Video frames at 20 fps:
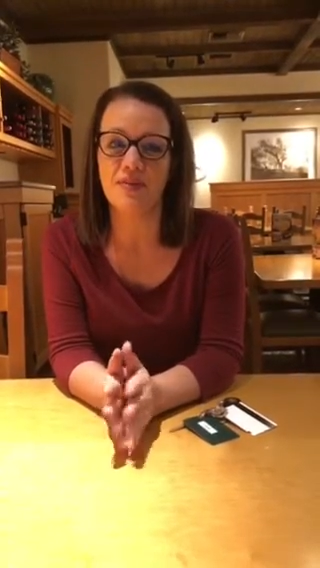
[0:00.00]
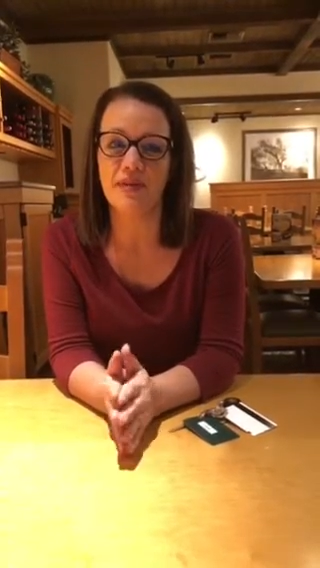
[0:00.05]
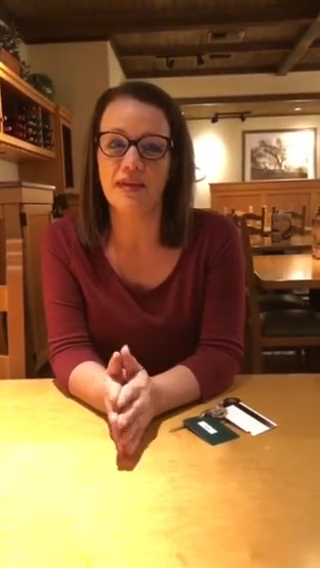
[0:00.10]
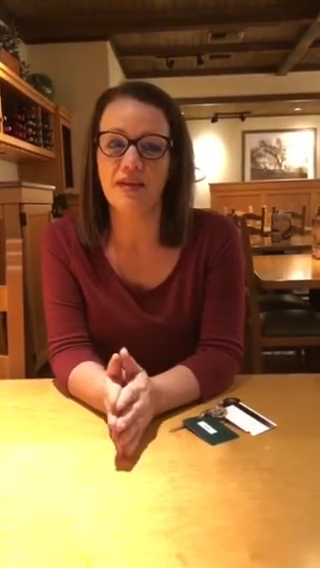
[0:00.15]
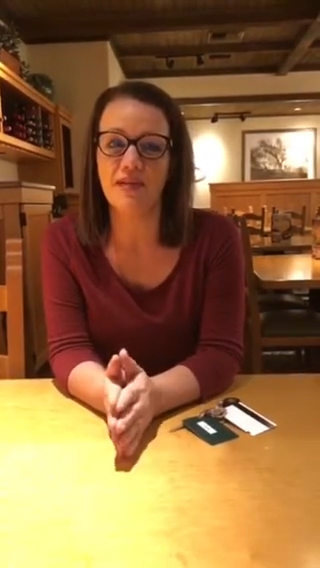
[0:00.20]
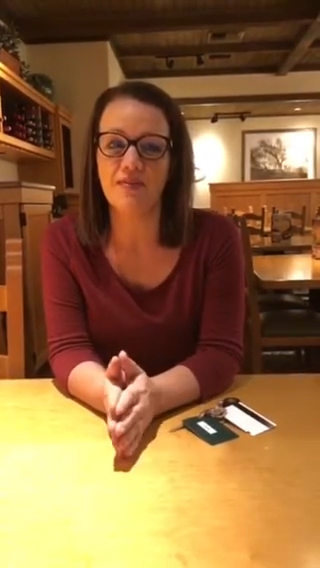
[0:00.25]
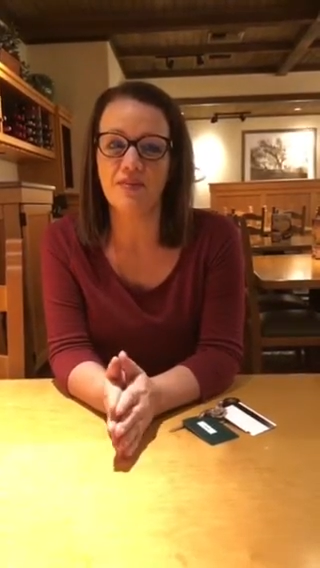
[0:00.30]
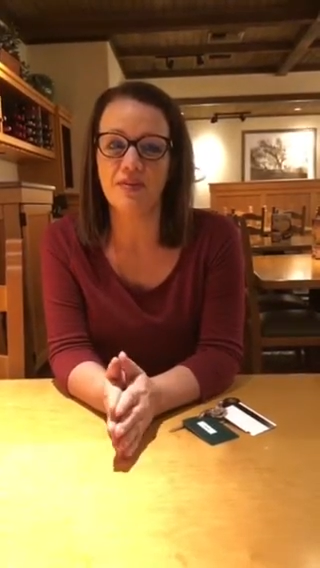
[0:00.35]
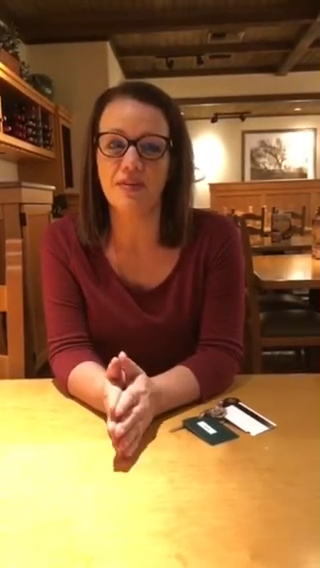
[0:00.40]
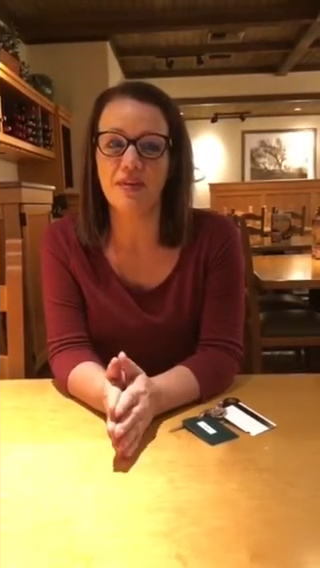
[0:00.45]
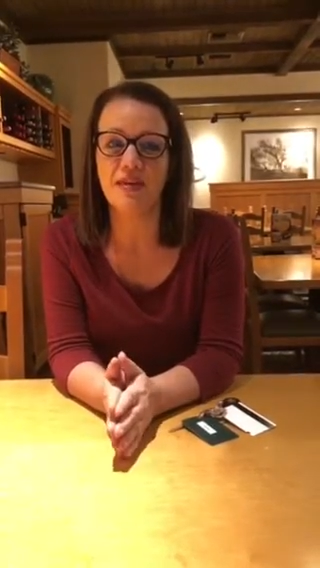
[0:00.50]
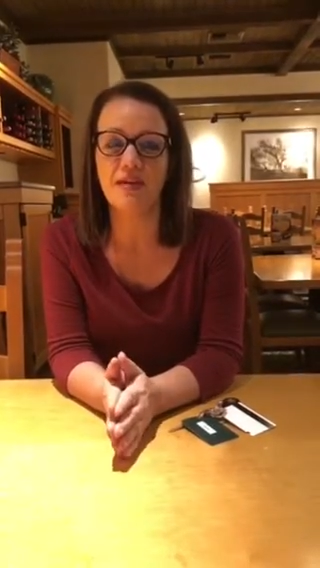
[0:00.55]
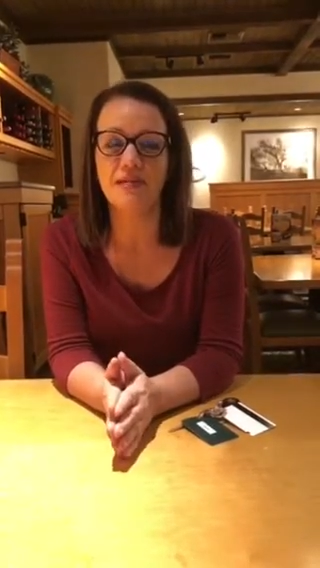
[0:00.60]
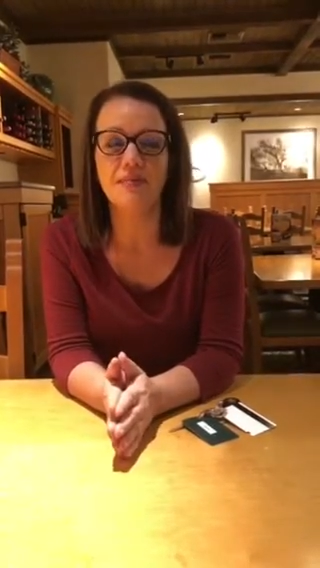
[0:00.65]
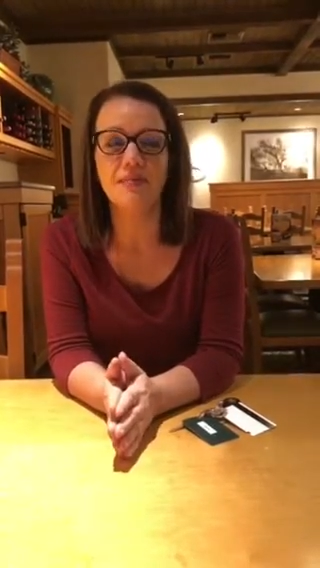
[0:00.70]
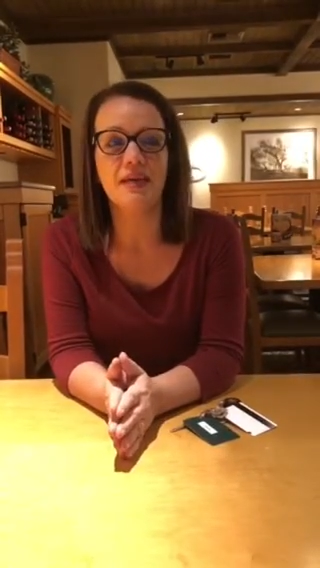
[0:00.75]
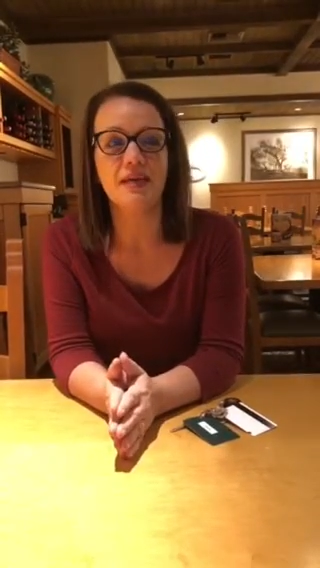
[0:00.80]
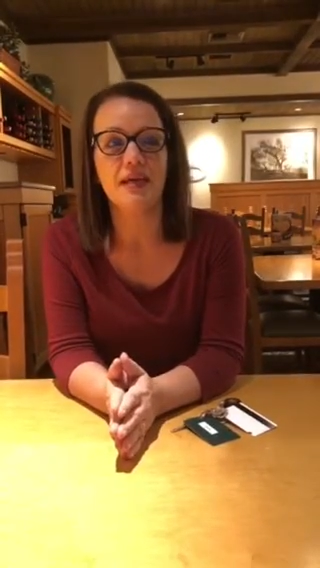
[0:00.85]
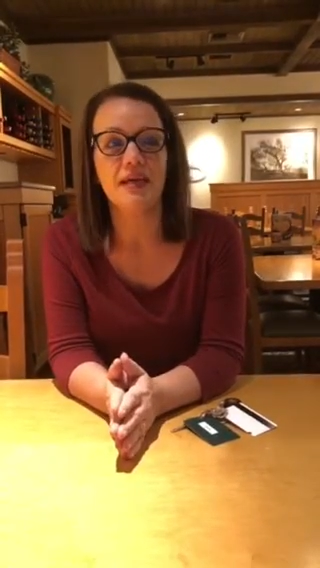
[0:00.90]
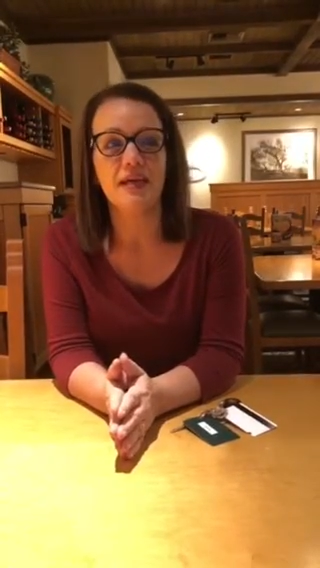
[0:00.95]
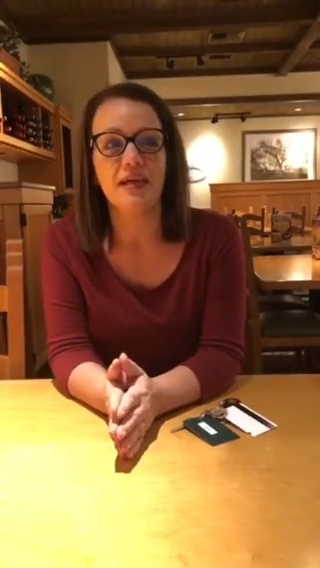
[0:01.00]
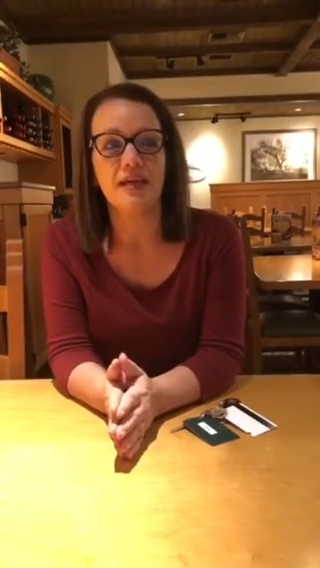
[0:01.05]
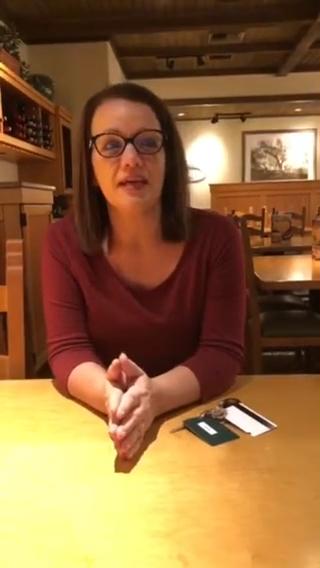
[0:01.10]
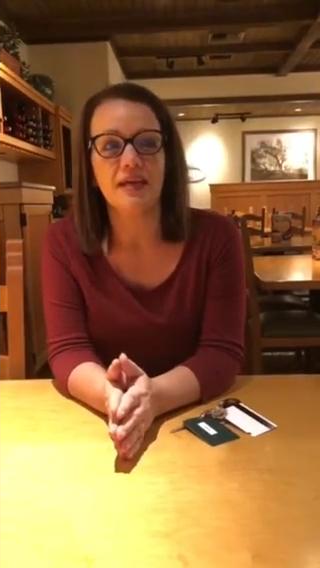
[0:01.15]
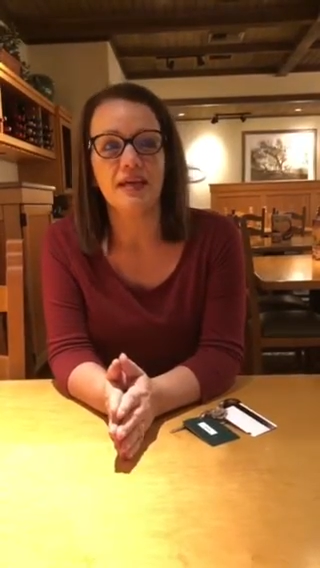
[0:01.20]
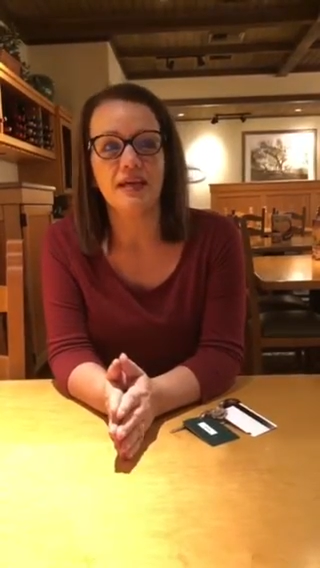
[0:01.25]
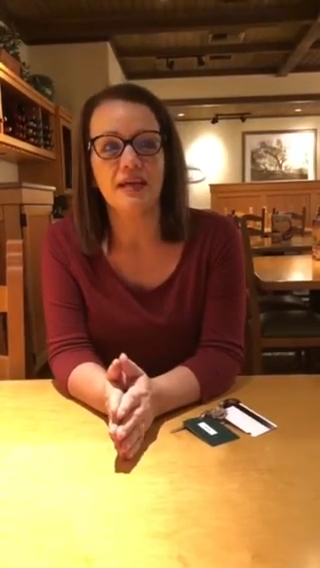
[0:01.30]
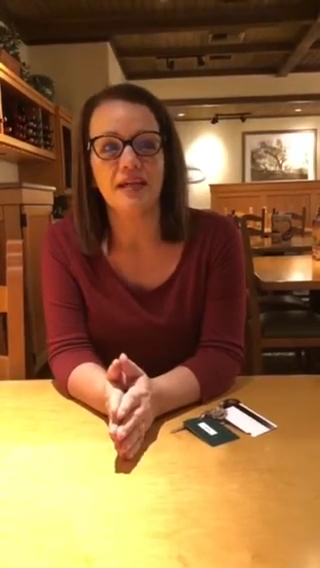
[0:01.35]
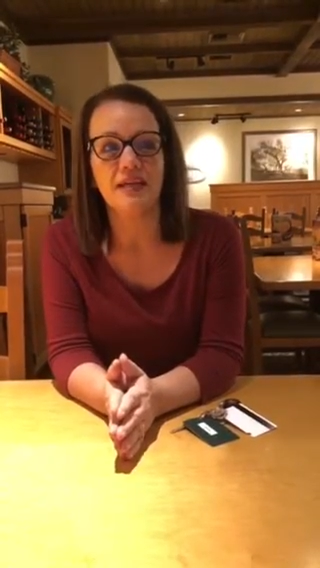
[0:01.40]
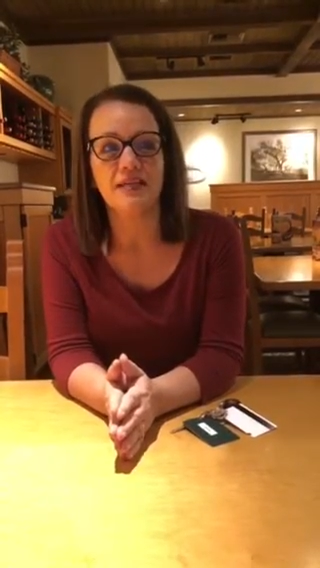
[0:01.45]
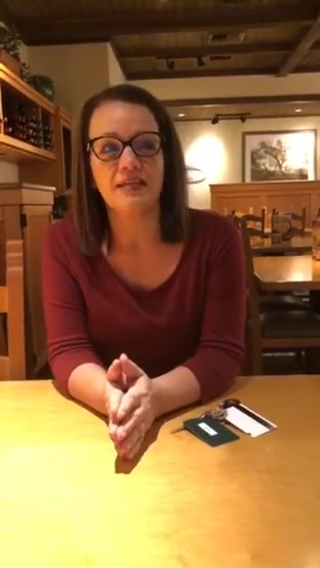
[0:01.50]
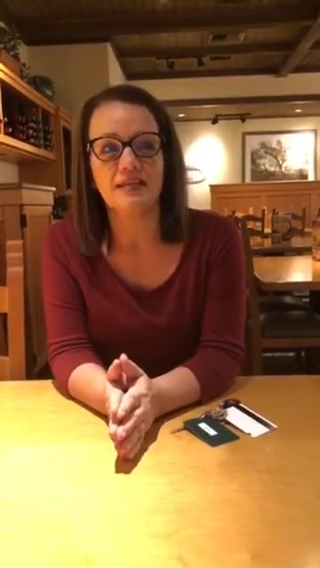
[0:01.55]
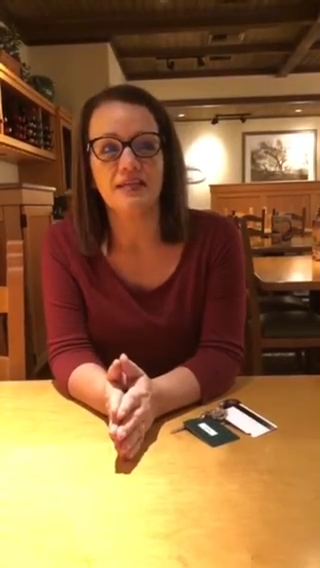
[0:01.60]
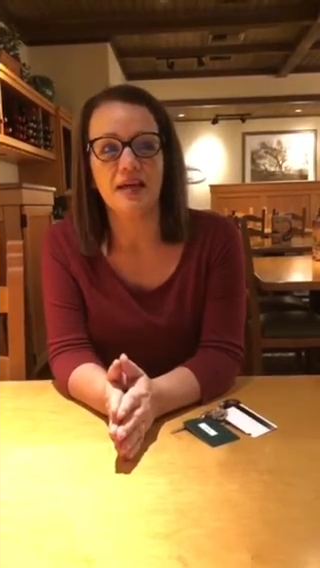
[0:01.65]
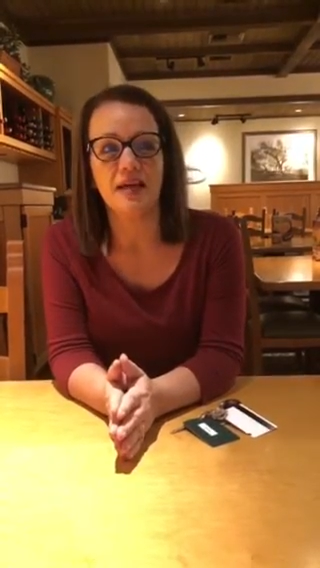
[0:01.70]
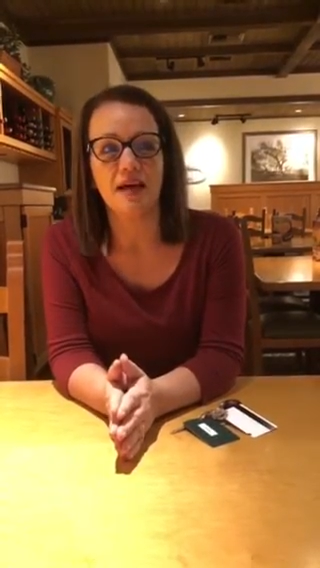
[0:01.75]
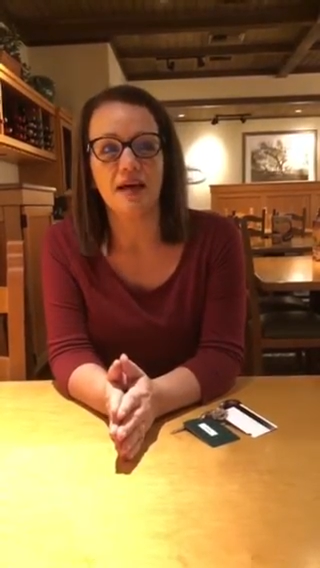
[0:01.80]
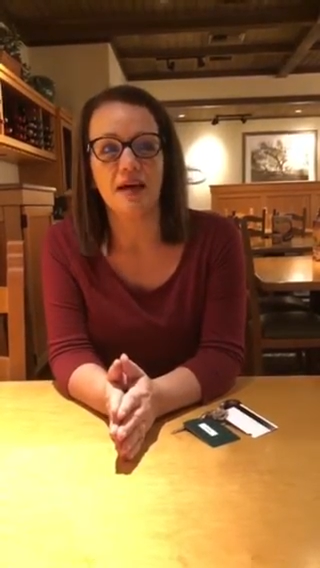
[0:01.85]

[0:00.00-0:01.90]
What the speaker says: thing for them is